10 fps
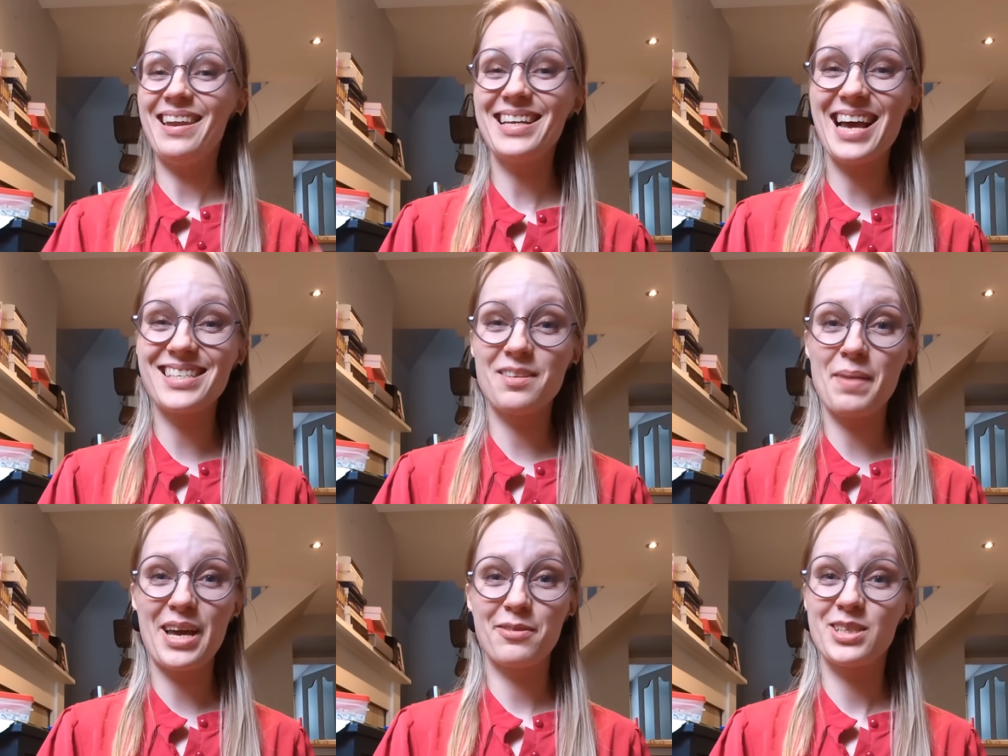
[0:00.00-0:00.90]
lead acid
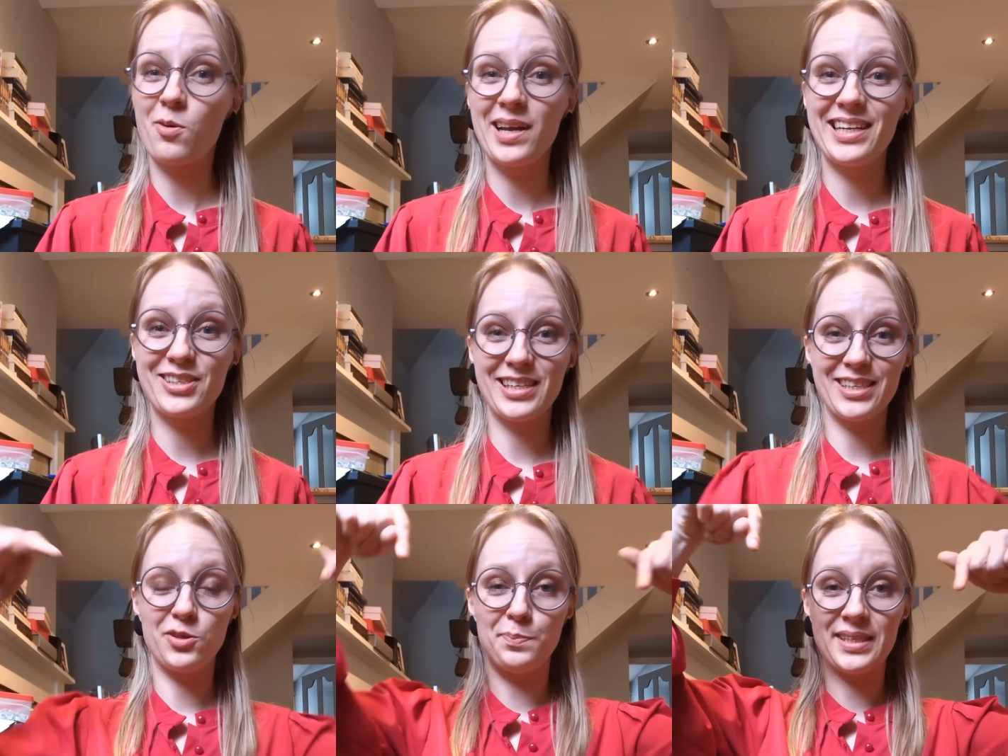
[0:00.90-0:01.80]
battery is quite literally
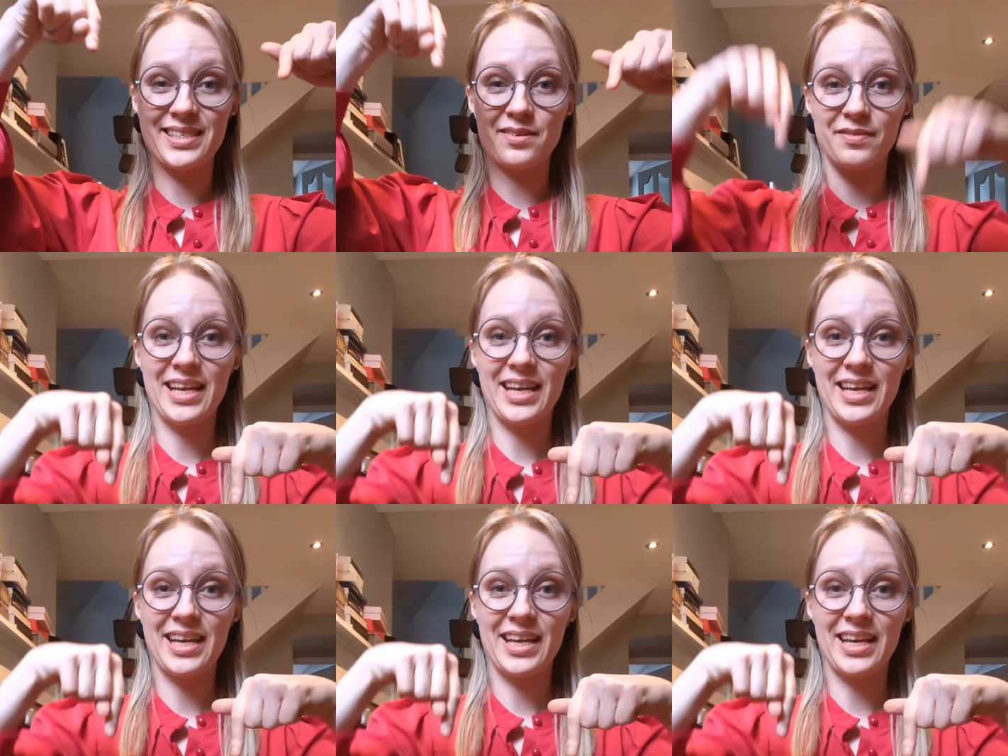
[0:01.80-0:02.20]
two pieces of